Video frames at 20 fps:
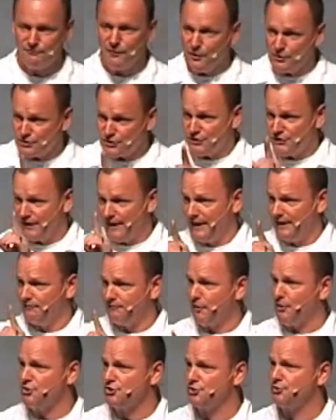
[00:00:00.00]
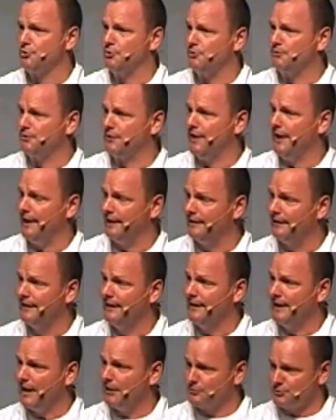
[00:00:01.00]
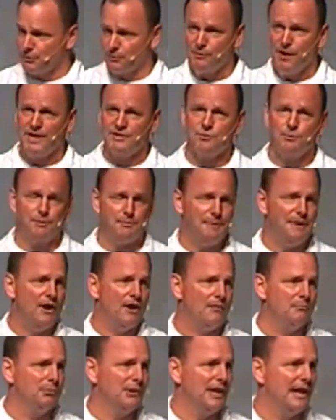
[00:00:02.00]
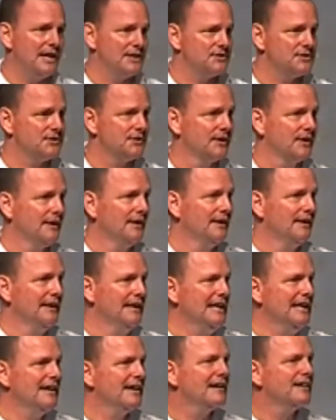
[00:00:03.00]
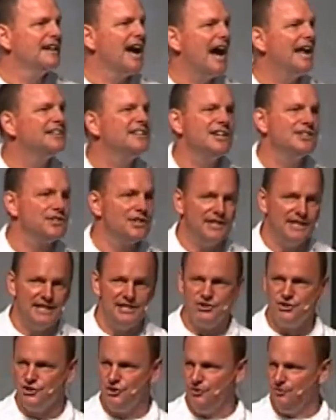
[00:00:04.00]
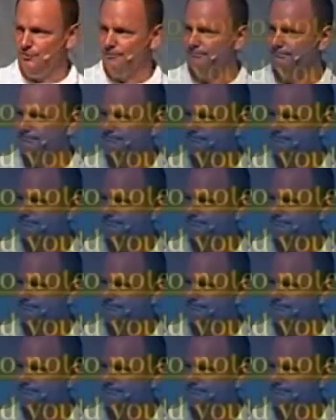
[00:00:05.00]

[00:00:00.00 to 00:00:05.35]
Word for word: First thing, first truth today, as we're wrestling with Beyond Blessed God doesn't need you,